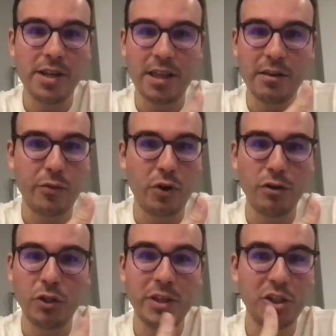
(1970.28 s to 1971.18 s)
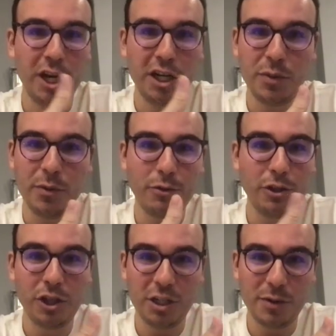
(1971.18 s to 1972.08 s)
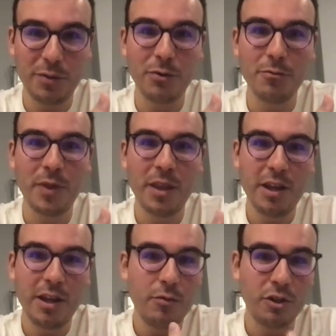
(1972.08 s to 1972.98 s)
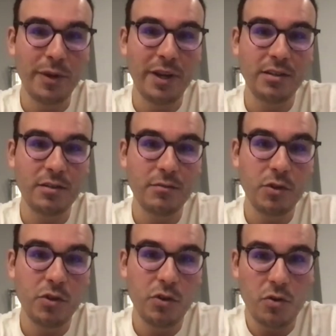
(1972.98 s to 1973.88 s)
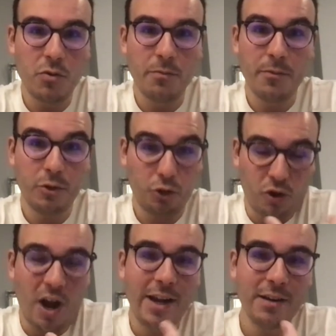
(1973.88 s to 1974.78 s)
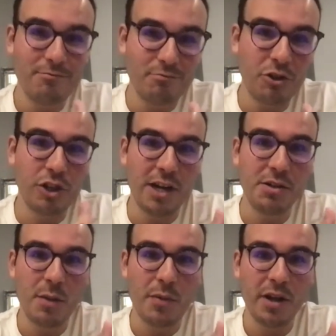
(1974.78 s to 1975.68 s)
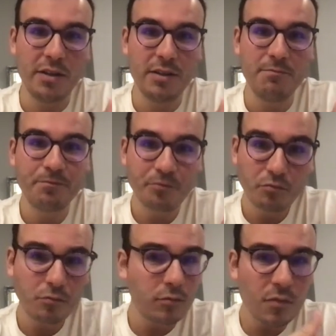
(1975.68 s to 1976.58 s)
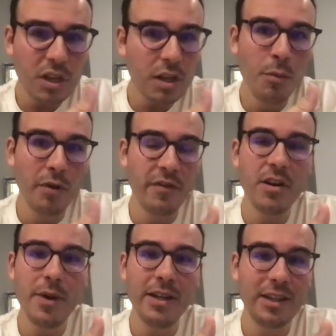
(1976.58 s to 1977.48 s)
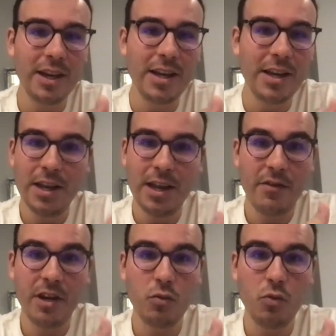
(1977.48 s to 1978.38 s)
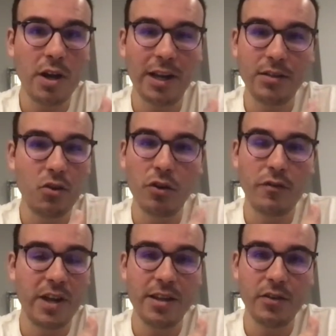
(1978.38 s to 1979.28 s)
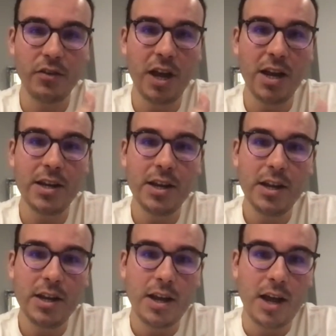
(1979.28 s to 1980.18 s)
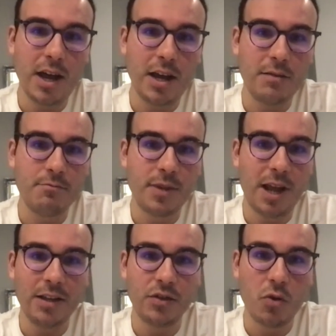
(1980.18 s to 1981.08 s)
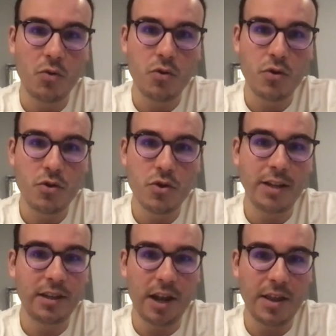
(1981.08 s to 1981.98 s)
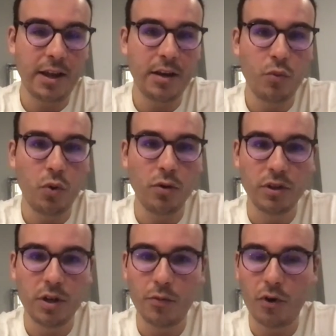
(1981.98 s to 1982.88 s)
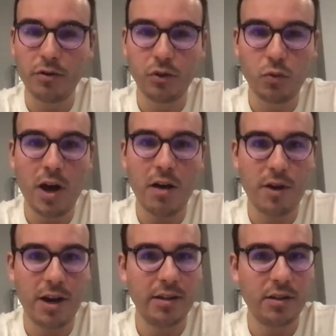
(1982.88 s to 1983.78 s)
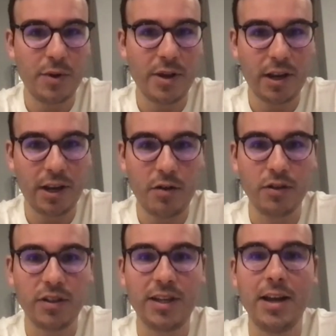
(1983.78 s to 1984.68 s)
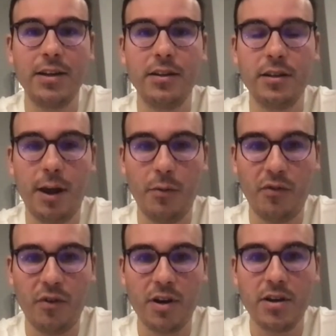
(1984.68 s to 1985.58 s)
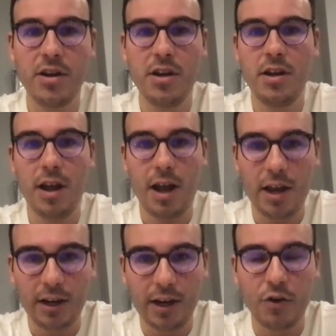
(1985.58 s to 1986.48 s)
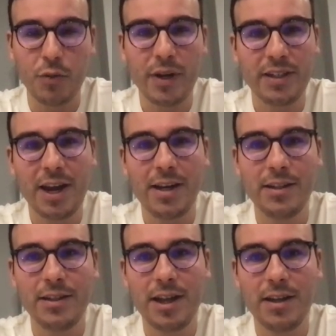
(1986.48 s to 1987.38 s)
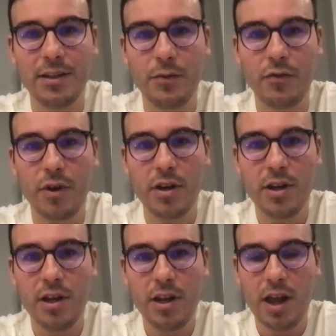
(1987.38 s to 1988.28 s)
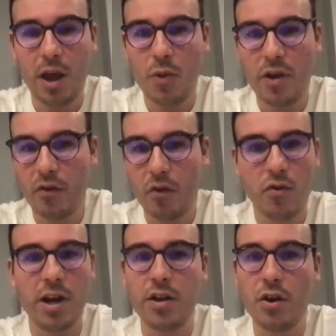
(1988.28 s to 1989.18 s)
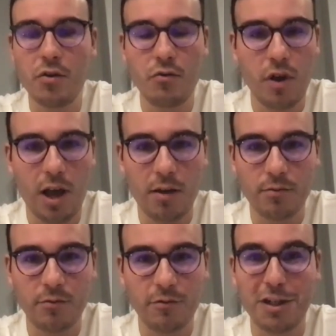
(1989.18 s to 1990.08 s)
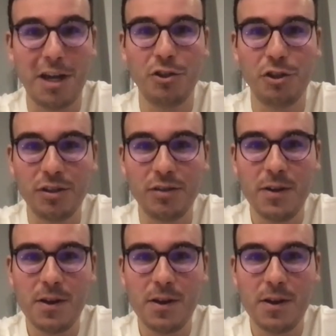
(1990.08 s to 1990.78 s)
take the approach, you either change people or you change people, which means you try to change that person. But fundamentally, if it doesn't work, it's not good for either side. And so that's, I think, an important approach as well, right? Is to be clear on standards up front and clear on maintaining standards up front. And we have a really good retention